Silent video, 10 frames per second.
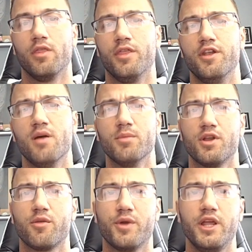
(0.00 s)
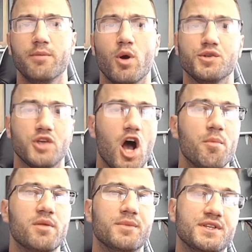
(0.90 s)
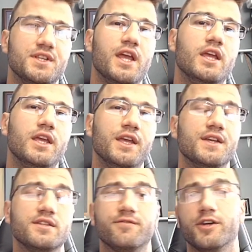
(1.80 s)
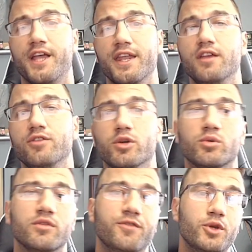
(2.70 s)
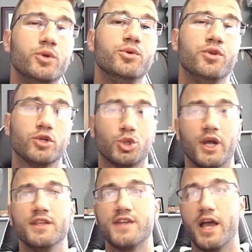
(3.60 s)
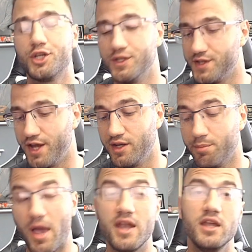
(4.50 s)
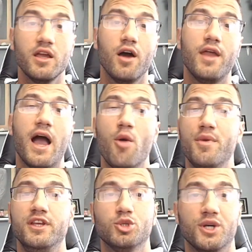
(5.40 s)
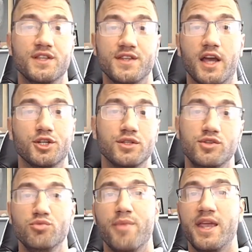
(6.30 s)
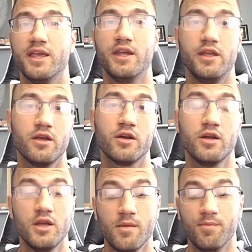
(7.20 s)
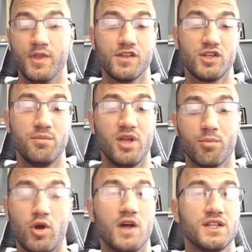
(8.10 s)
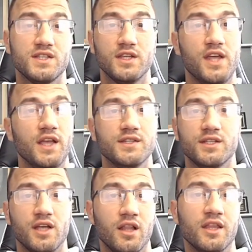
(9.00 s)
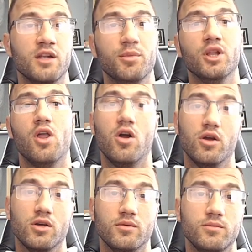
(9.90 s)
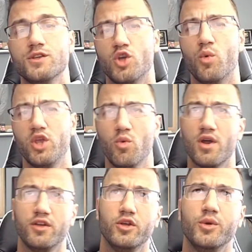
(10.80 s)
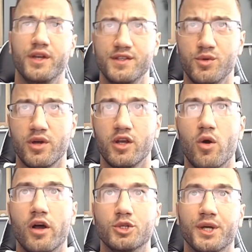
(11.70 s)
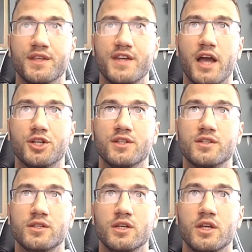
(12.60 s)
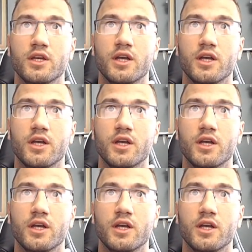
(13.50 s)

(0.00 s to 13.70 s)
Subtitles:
The number three most common mistake is forgetting to review your transactions. And depending on how many transactions you make in a year, this could be a process that takes a little bit longer. So what you want to do is you want to go on transactions,